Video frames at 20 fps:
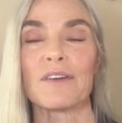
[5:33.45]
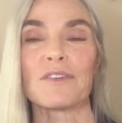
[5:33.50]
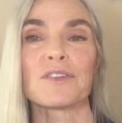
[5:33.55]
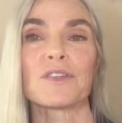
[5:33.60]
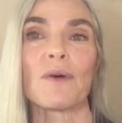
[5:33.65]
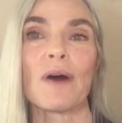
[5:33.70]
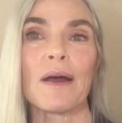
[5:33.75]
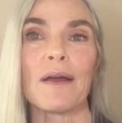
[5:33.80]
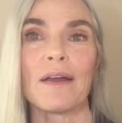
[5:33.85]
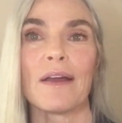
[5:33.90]

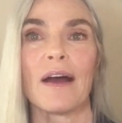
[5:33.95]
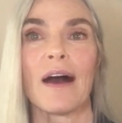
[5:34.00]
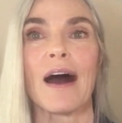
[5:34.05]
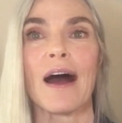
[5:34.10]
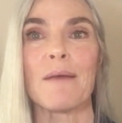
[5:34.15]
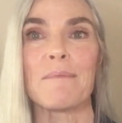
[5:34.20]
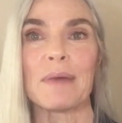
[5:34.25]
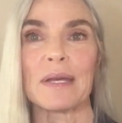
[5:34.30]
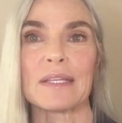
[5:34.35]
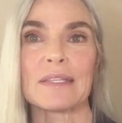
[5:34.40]
So
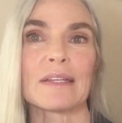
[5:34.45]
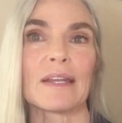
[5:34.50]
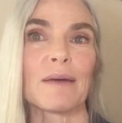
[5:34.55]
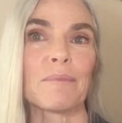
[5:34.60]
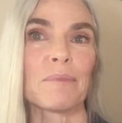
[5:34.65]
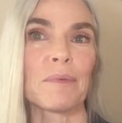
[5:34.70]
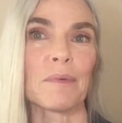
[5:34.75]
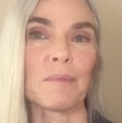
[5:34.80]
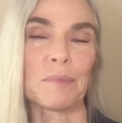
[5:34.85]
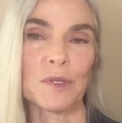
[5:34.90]
I mix it
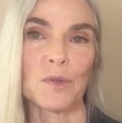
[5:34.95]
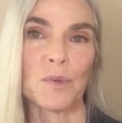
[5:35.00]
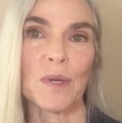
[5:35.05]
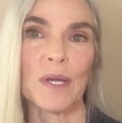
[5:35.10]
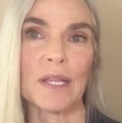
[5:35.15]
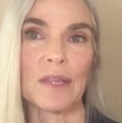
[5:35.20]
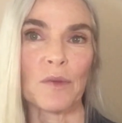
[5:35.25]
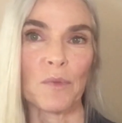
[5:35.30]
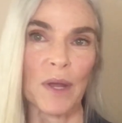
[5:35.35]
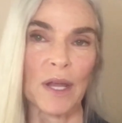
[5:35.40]
up
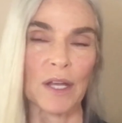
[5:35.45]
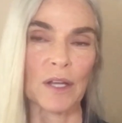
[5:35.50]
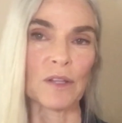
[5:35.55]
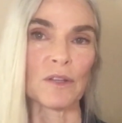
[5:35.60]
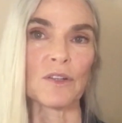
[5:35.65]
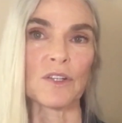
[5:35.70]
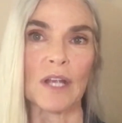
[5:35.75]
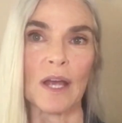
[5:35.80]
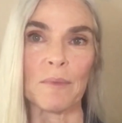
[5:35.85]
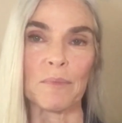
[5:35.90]
between the regular
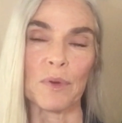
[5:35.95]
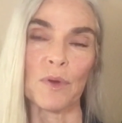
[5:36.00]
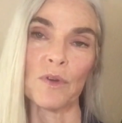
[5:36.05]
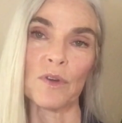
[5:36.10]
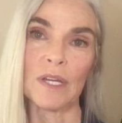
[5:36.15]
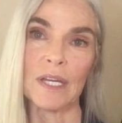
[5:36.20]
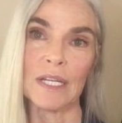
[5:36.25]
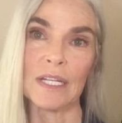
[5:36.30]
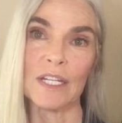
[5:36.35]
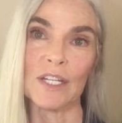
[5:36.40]
shampoo and
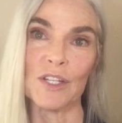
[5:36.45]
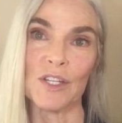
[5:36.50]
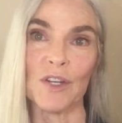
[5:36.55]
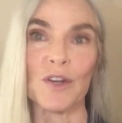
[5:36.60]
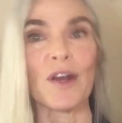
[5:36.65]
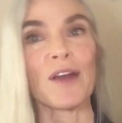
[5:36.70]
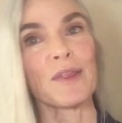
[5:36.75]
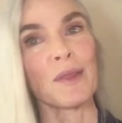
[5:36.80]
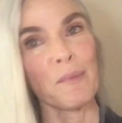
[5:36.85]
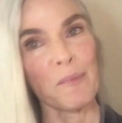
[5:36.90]
conditioner
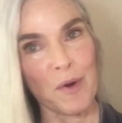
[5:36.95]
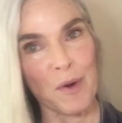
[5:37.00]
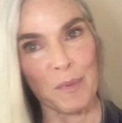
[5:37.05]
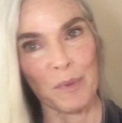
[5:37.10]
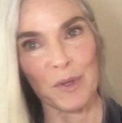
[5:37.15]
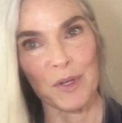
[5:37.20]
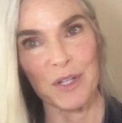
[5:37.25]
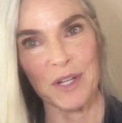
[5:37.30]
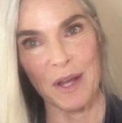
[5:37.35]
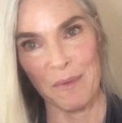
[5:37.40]
and the
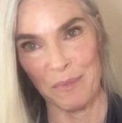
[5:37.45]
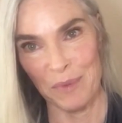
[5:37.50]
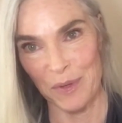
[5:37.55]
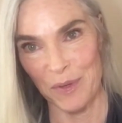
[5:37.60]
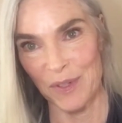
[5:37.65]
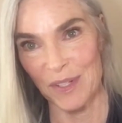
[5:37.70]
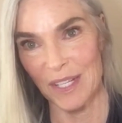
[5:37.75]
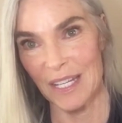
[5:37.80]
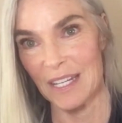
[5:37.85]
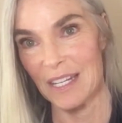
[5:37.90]
purple shampoo
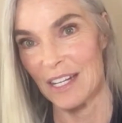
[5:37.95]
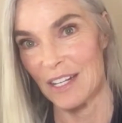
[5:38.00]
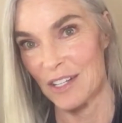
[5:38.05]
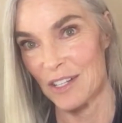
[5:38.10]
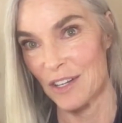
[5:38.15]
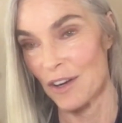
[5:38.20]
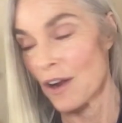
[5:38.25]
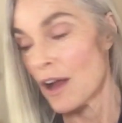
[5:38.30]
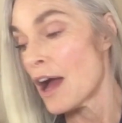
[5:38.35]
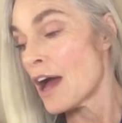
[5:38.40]
and
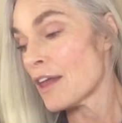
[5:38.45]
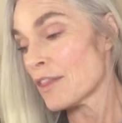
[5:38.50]
conditioner.